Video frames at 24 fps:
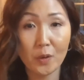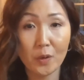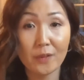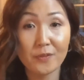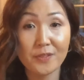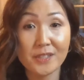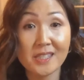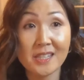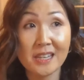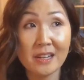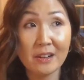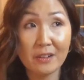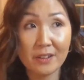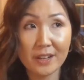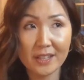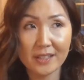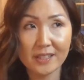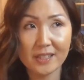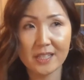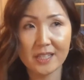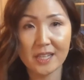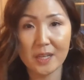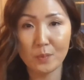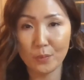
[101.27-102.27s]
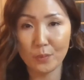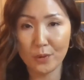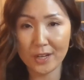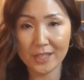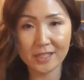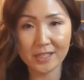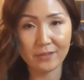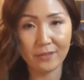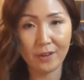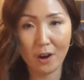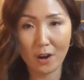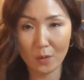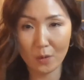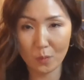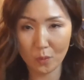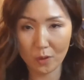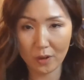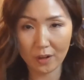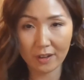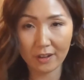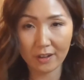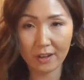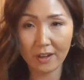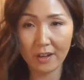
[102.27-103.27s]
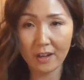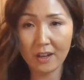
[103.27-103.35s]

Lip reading: of seriously impressive artwork,